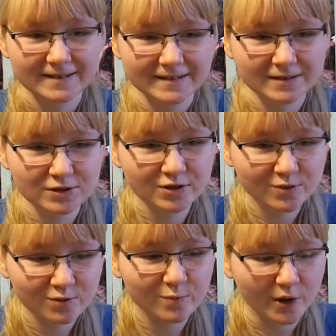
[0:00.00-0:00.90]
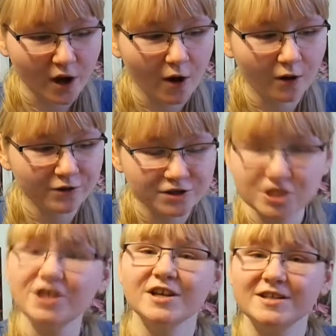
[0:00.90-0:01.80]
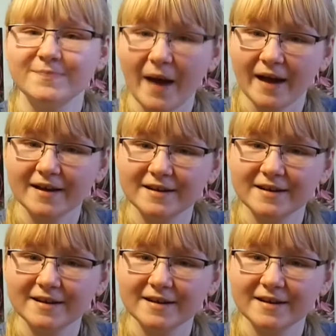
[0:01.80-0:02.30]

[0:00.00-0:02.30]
new but old chi is back.